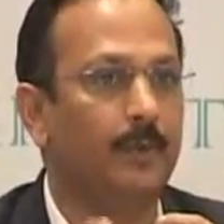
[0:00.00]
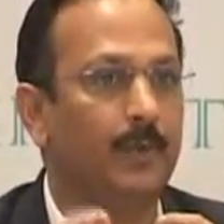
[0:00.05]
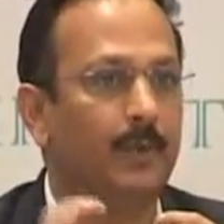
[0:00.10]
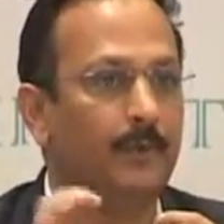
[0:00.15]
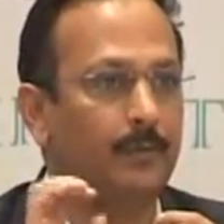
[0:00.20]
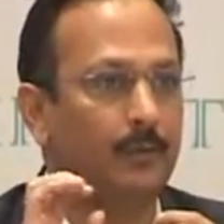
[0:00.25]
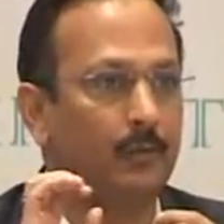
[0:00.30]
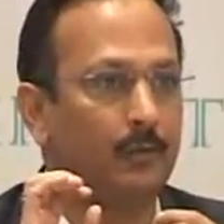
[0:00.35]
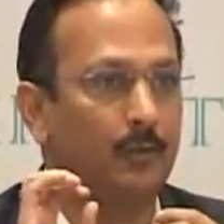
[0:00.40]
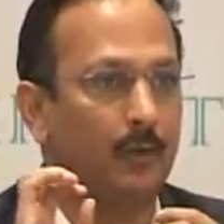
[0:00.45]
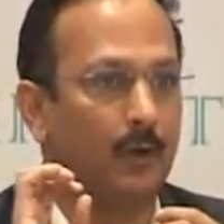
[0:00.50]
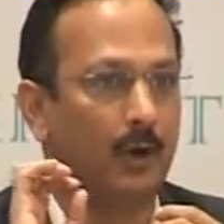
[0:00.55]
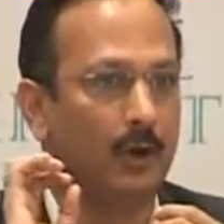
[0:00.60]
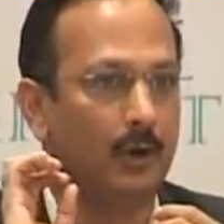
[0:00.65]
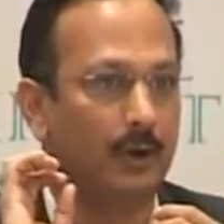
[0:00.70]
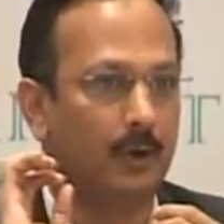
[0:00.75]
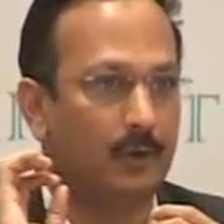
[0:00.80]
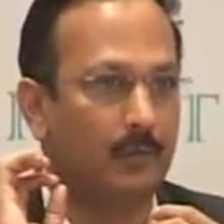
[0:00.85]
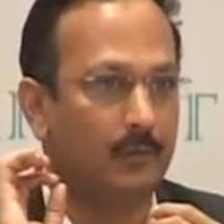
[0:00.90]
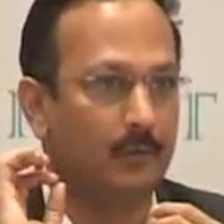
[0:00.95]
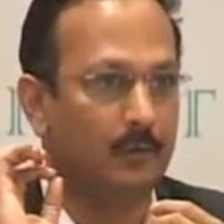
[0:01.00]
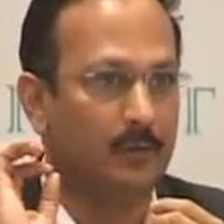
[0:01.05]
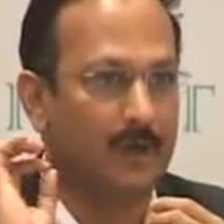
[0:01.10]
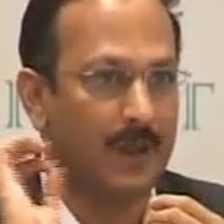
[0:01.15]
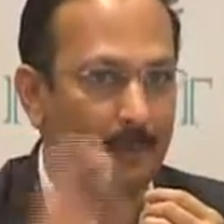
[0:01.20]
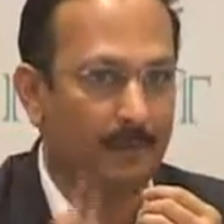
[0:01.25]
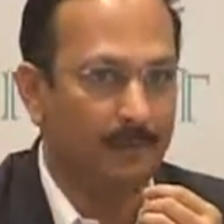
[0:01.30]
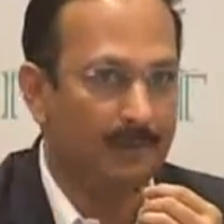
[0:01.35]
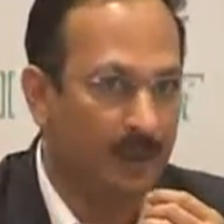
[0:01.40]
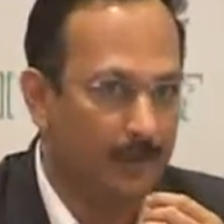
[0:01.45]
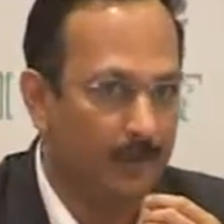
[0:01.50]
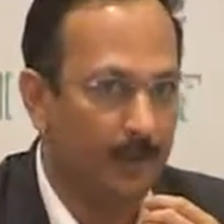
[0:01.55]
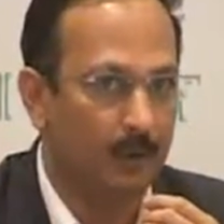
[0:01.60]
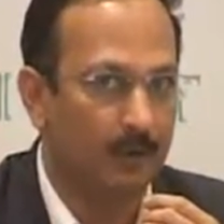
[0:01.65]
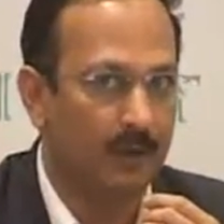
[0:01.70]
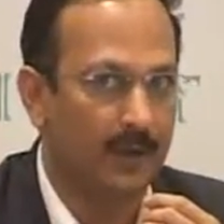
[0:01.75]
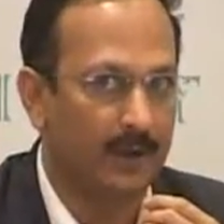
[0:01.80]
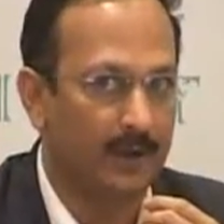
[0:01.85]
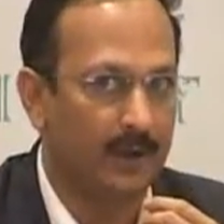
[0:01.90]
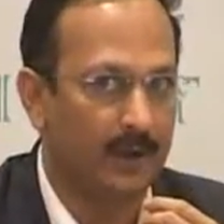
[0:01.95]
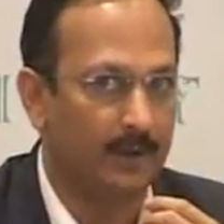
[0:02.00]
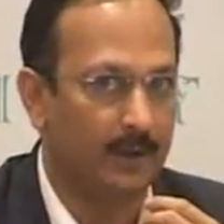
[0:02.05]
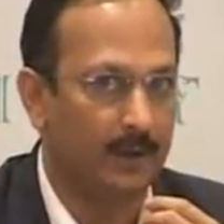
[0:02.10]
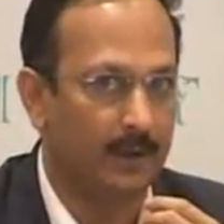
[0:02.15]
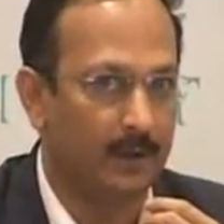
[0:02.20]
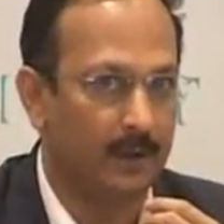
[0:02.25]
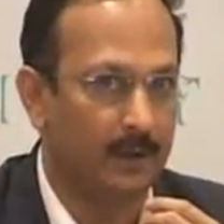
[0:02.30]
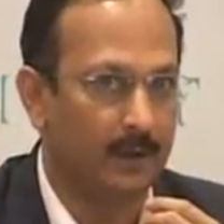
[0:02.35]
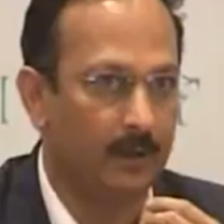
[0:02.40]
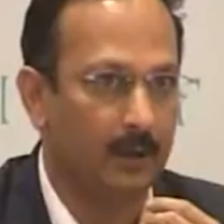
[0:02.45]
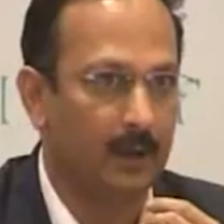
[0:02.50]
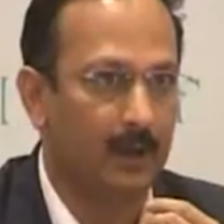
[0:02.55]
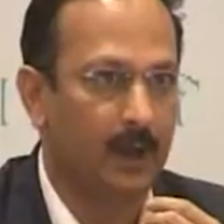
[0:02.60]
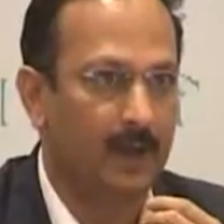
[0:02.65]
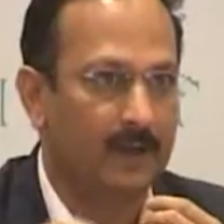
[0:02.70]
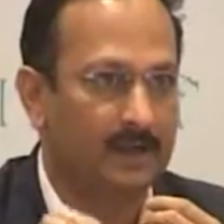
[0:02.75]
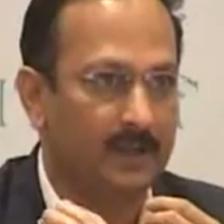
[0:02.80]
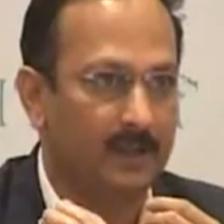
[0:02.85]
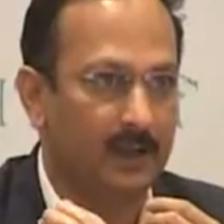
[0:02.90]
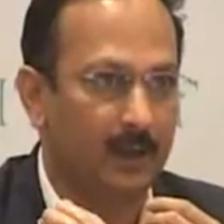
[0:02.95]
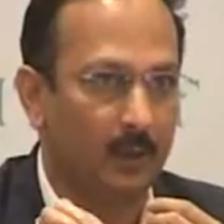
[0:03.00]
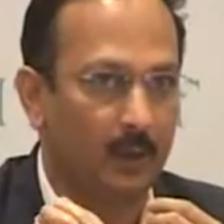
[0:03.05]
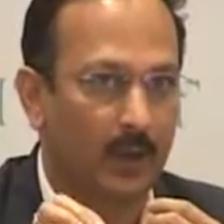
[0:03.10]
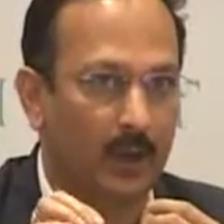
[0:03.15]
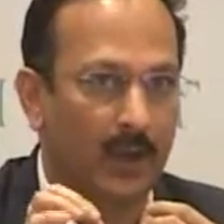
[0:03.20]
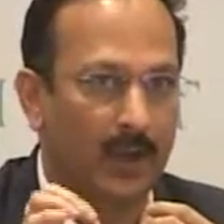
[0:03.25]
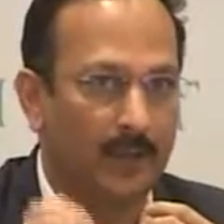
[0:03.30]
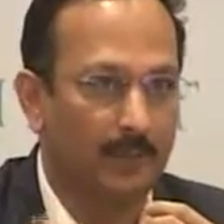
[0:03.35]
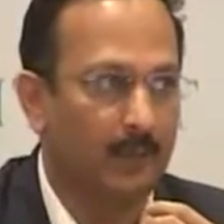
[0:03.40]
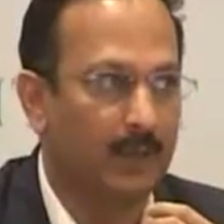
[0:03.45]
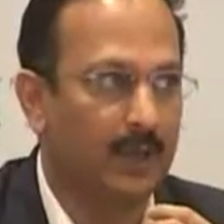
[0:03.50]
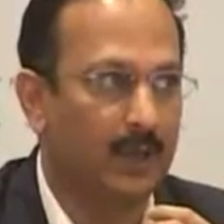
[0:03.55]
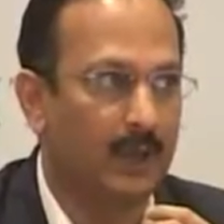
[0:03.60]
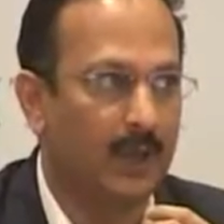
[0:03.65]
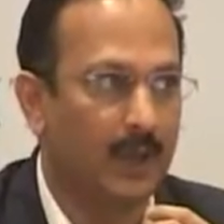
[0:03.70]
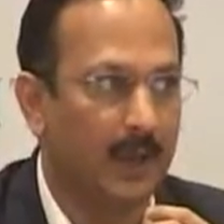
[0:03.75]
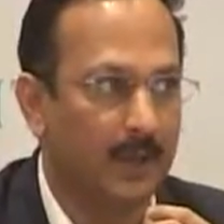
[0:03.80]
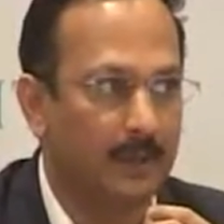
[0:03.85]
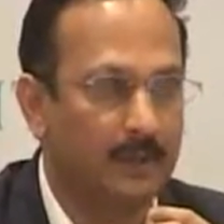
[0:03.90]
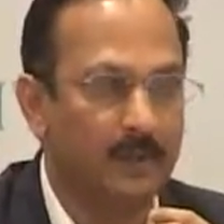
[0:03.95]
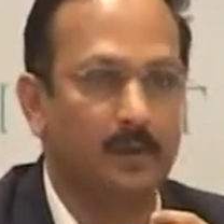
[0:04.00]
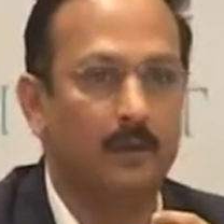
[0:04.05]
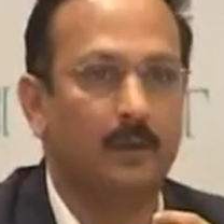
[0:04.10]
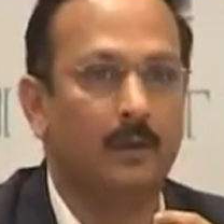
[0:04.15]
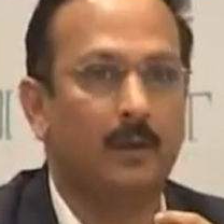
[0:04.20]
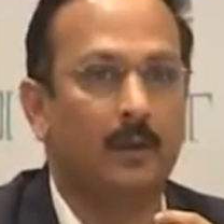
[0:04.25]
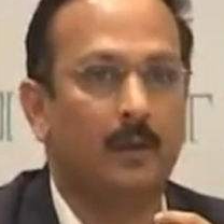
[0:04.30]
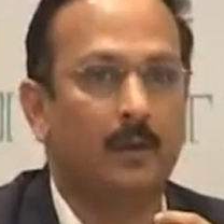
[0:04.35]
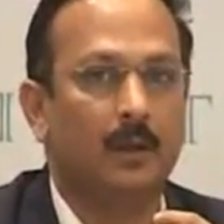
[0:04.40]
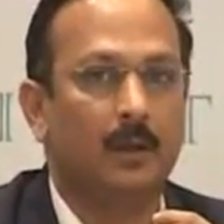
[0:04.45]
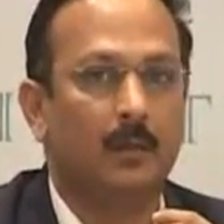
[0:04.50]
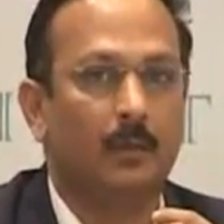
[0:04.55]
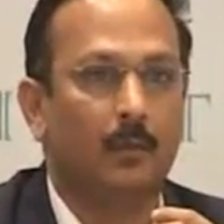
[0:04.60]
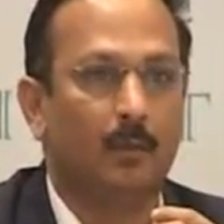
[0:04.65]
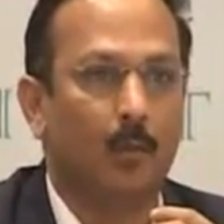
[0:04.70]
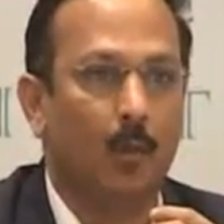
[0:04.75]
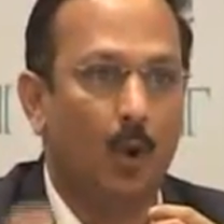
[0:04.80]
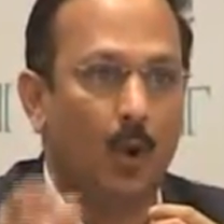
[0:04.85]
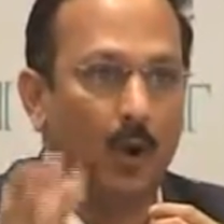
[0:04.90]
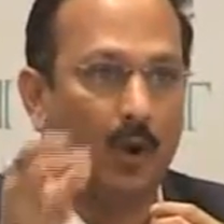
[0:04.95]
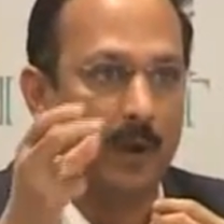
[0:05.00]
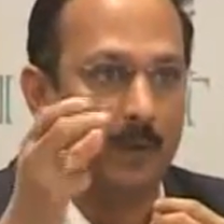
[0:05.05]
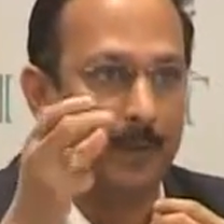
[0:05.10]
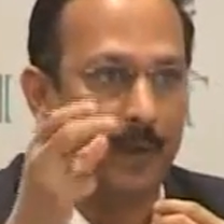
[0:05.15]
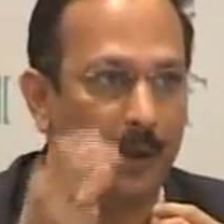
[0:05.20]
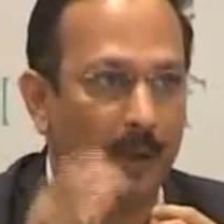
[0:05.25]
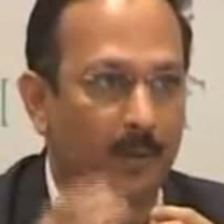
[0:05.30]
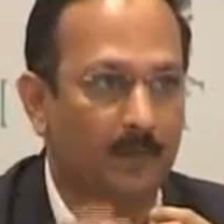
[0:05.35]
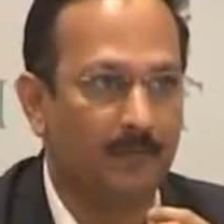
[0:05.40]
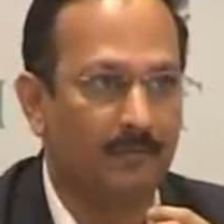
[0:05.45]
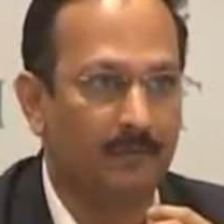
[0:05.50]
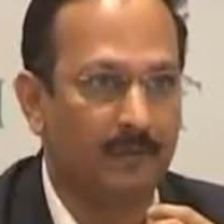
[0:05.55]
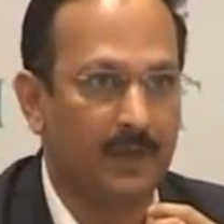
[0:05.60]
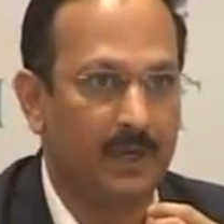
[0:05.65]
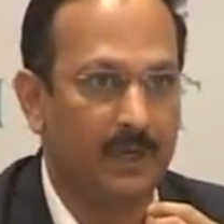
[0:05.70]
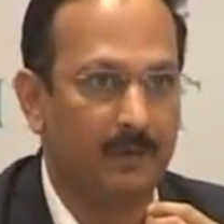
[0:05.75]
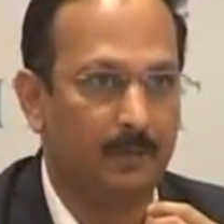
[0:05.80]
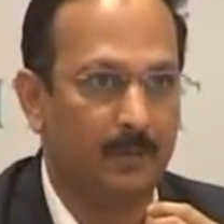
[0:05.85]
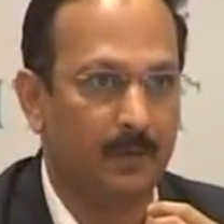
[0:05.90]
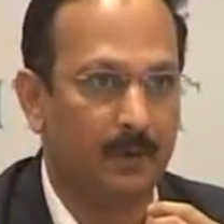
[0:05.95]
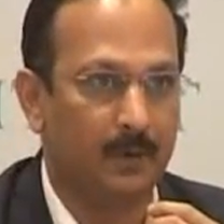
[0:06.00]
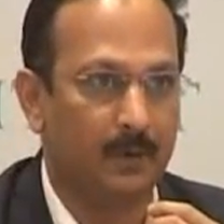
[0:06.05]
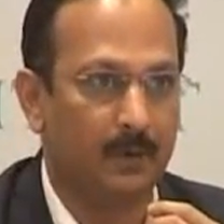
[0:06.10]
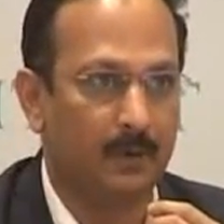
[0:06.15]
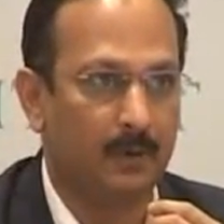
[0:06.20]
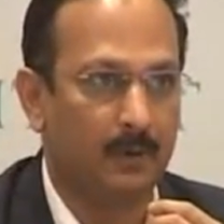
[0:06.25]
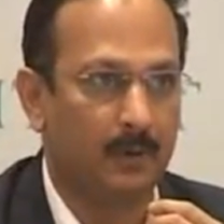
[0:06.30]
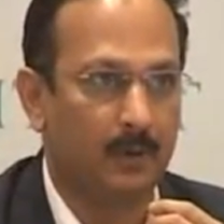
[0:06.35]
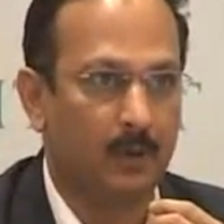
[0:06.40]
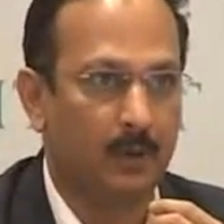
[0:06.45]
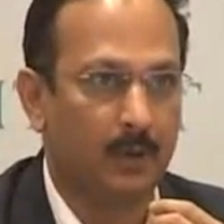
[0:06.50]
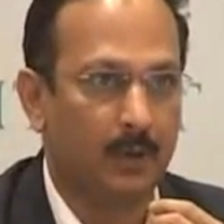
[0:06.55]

if you step into that arena and say that, okay, let me get more amount of people